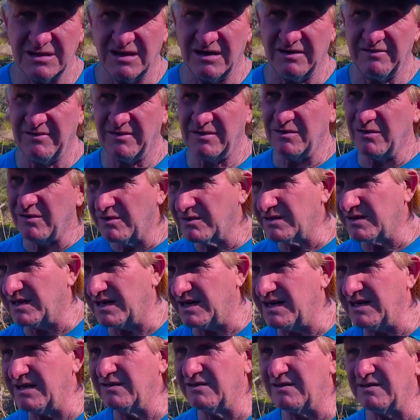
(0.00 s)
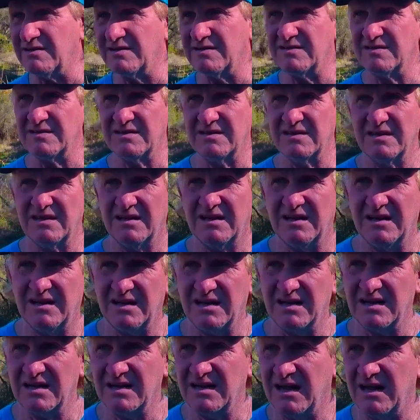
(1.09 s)
of golden eagles,
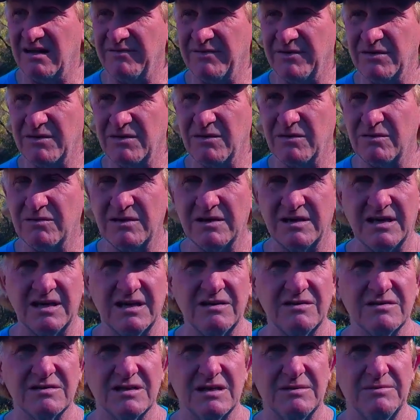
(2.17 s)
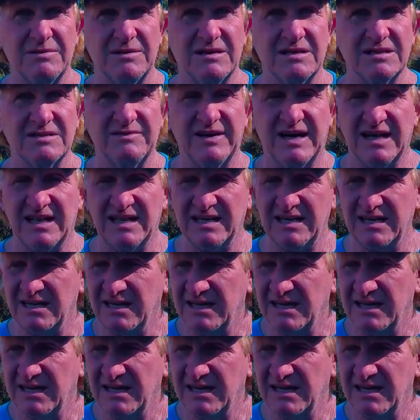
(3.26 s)
a few golden eagles up in this valley.